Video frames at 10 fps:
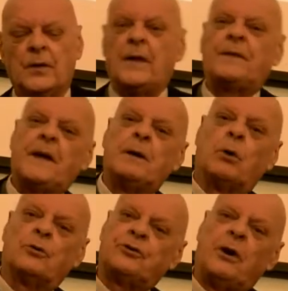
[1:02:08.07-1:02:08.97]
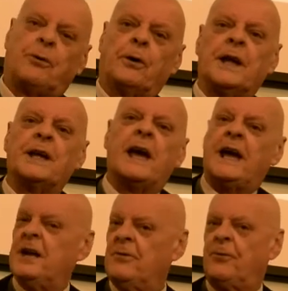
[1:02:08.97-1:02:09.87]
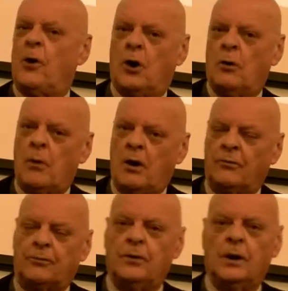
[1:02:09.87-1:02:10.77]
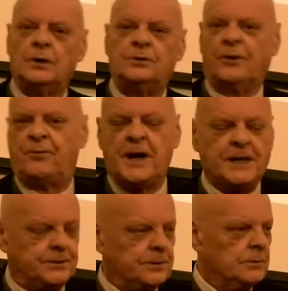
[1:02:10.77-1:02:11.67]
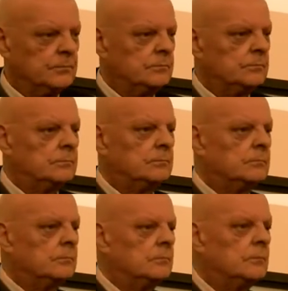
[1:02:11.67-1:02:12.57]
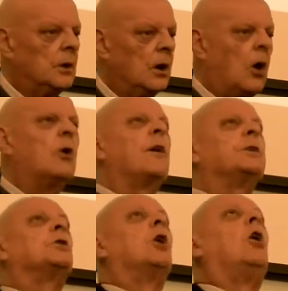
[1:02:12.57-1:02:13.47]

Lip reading: that they were suffering any form of defeat or that